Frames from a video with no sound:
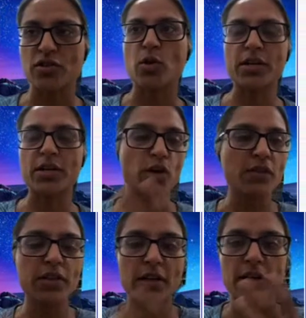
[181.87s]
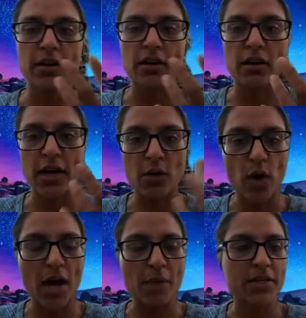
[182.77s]
So whatever the
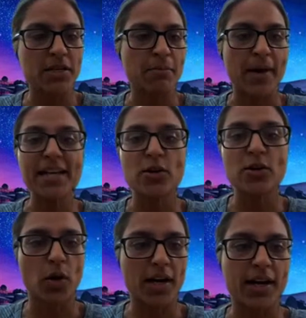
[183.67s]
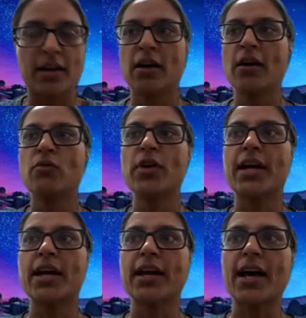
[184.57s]
environment might look like,
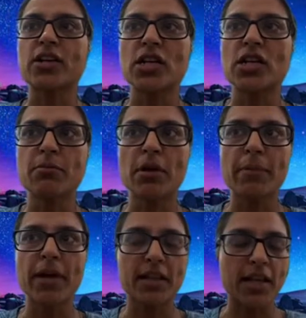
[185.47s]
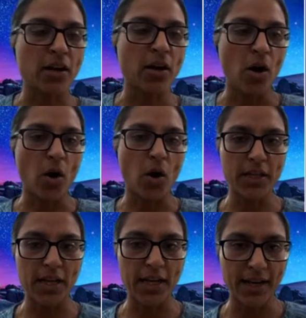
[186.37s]
we can actually mimic that
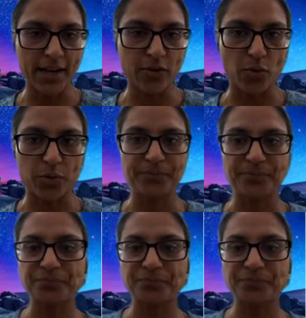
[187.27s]
on the electrode.